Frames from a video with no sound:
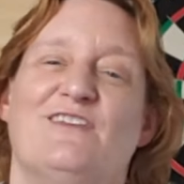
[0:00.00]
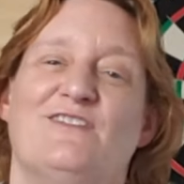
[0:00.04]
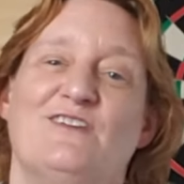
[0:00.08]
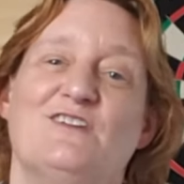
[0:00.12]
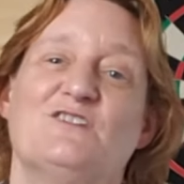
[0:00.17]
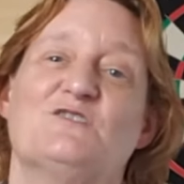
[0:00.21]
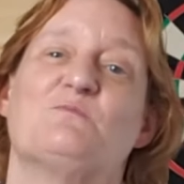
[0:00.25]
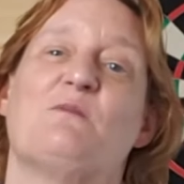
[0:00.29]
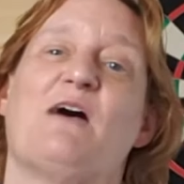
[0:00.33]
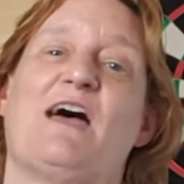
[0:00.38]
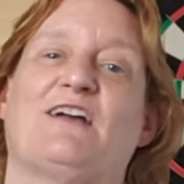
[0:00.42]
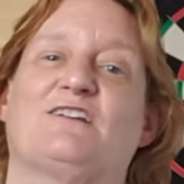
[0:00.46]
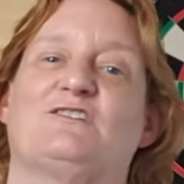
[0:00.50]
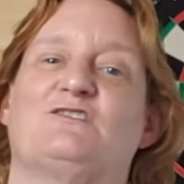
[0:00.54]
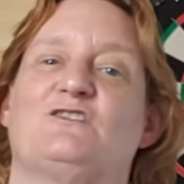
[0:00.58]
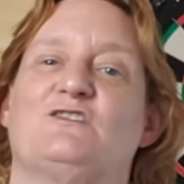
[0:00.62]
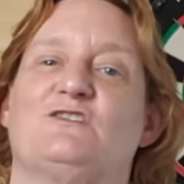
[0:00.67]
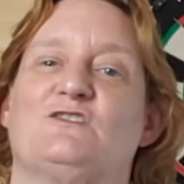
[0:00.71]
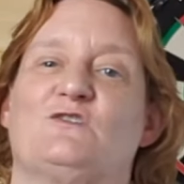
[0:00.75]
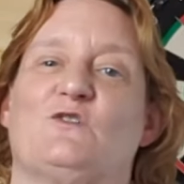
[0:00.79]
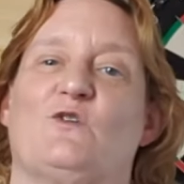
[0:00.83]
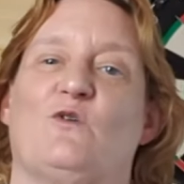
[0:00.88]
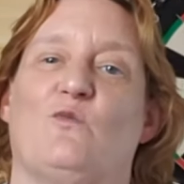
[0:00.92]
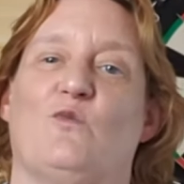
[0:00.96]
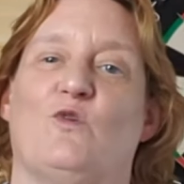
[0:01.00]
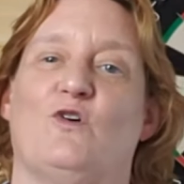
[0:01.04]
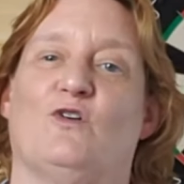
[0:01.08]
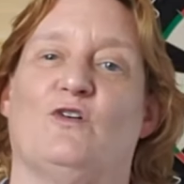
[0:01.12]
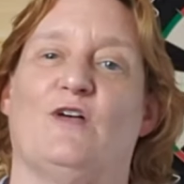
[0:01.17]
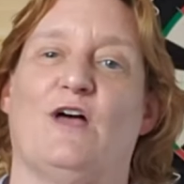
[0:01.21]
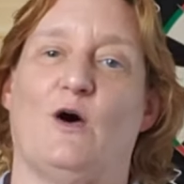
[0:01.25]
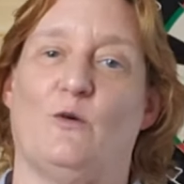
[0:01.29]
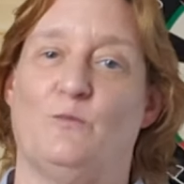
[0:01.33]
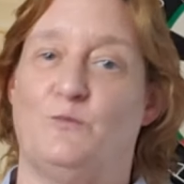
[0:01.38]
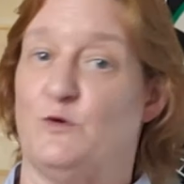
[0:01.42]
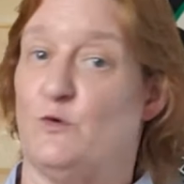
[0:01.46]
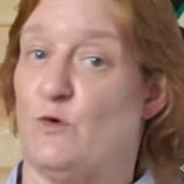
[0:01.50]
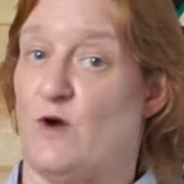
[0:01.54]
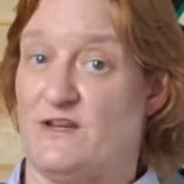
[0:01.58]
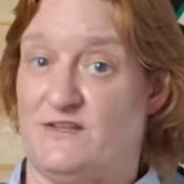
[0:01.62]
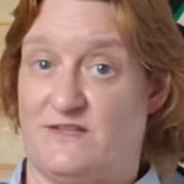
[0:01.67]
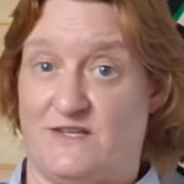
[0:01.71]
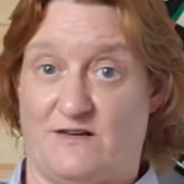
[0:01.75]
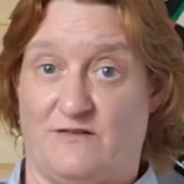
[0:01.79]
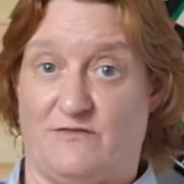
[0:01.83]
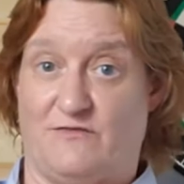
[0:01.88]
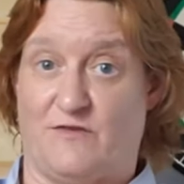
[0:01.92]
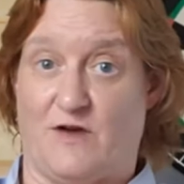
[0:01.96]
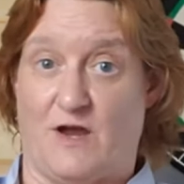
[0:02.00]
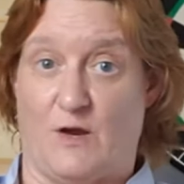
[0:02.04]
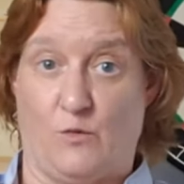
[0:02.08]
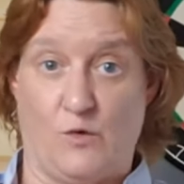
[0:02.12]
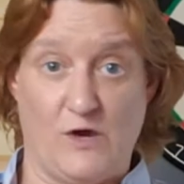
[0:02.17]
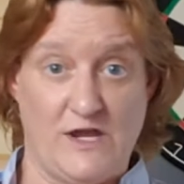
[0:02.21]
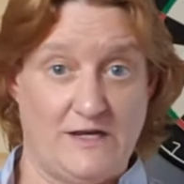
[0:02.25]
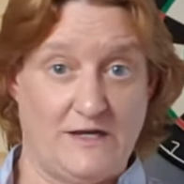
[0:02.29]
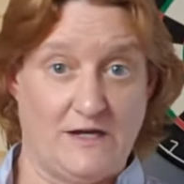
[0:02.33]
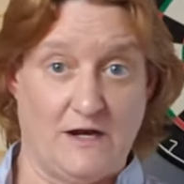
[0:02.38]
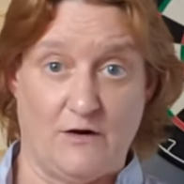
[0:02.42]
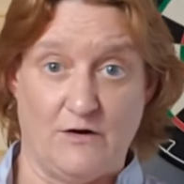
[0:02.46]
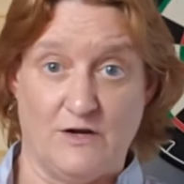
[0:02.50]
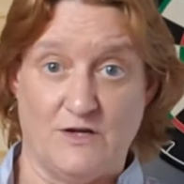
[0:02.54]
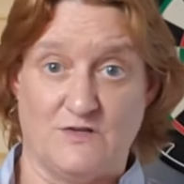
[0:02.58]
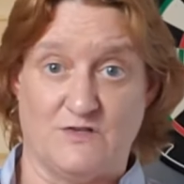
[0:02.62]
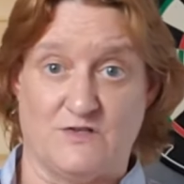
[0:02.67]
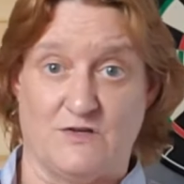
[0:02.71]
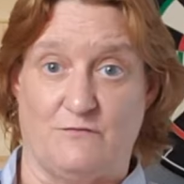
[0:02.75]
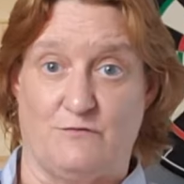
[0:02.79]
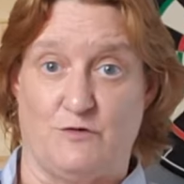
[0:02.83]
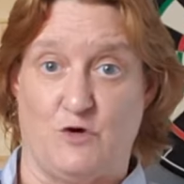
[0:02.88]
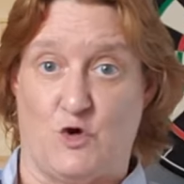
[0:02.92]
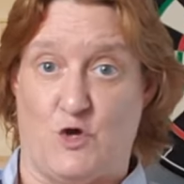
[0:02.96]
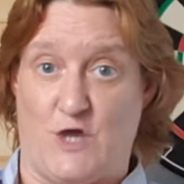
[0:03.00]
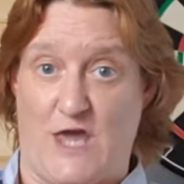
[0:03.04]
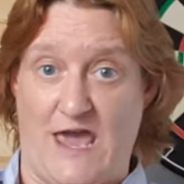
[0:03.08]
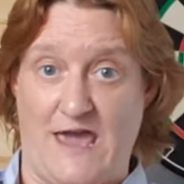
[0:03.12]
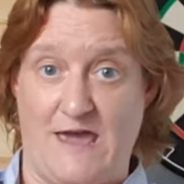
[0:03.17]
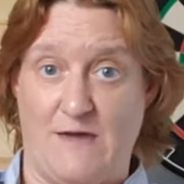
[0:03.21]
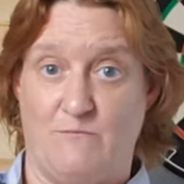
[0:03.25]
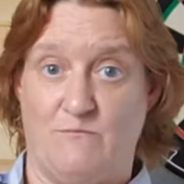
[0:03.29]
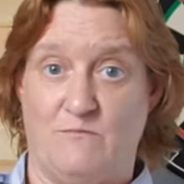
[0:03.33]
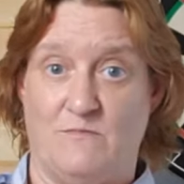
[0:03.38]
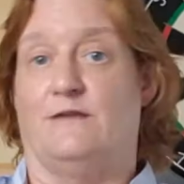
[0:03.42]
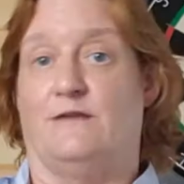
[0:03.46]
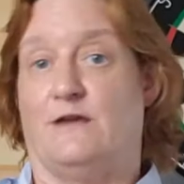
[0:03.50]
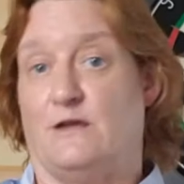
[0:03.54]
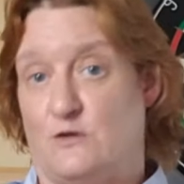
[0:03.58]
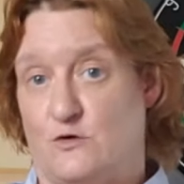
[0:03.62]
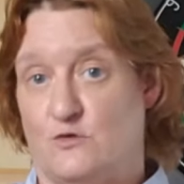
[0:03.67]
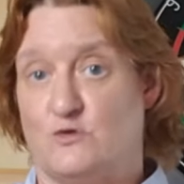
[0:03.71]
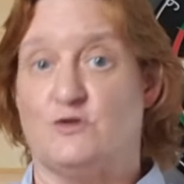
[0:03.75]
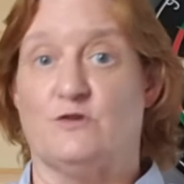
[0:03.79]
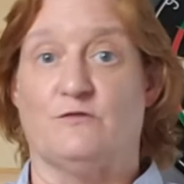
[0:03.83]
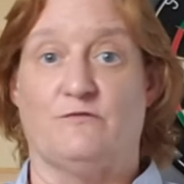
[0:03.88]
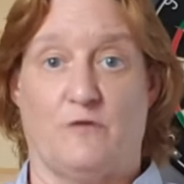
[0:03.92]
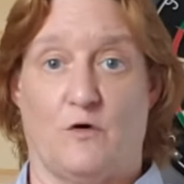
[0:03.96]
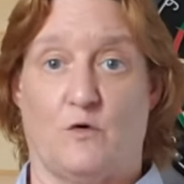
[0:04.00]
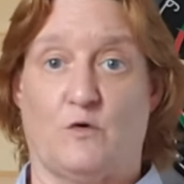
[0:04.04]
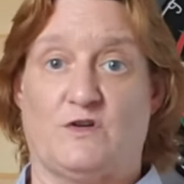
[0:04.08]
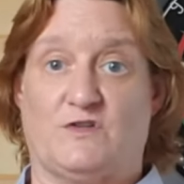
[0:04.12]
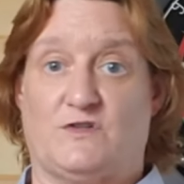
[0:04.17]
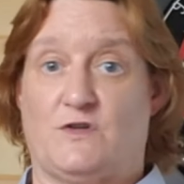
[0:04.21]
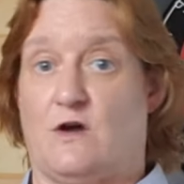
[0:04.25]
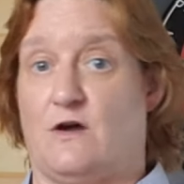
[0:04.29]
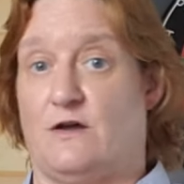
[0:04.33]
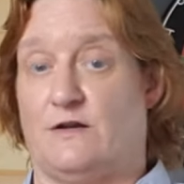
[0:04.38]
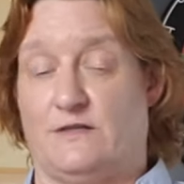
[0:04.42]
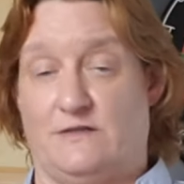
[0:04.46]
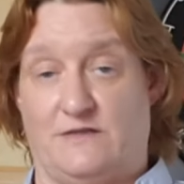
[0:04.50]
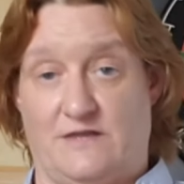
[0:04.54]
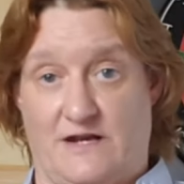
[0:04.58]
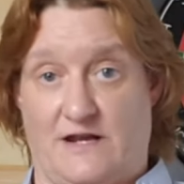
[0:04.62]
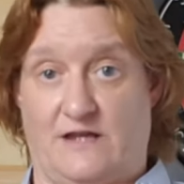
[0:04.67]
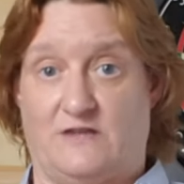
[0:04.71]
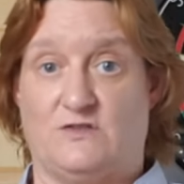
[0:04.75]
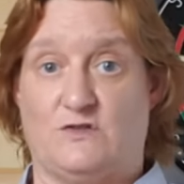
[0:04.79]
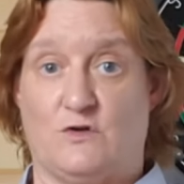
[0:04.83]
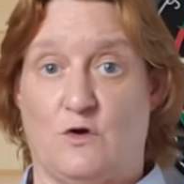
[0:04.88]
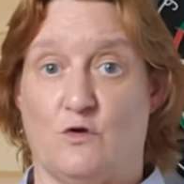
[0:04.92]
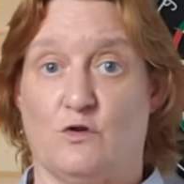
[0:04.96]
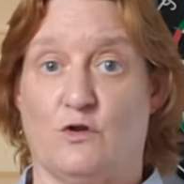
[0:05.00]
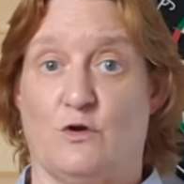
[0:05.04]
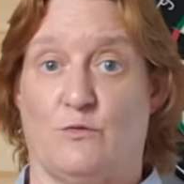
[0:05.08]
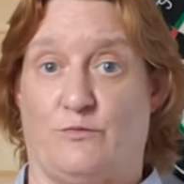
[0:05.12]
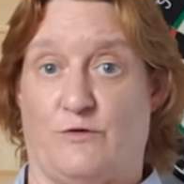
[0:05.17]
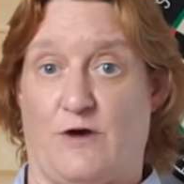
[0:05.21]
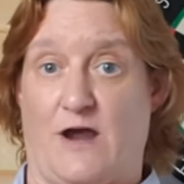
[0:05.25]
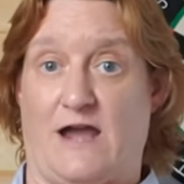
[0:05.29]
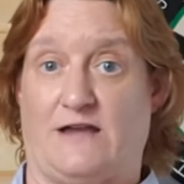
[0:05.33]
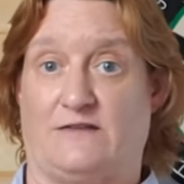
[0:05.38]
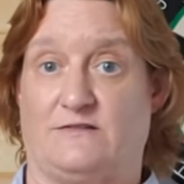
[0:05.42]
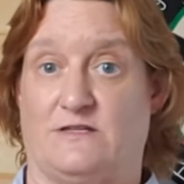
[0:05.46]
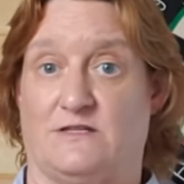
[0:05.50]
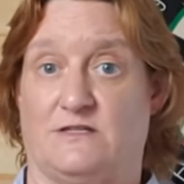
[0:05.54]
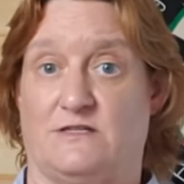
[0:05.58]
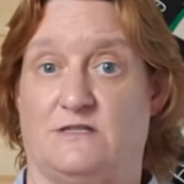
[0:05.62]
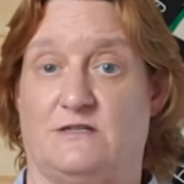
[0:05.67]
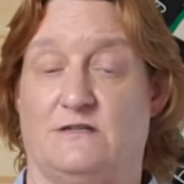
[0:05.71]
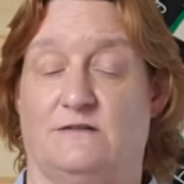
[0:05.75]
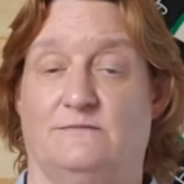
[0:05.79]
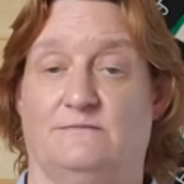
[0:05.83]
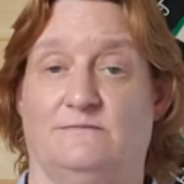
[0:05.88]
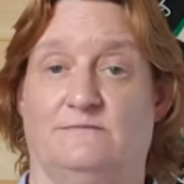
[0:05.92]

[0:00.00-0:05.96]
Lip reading: These matches will help you identify weak areas of your game that you should focus on in the next solo practice.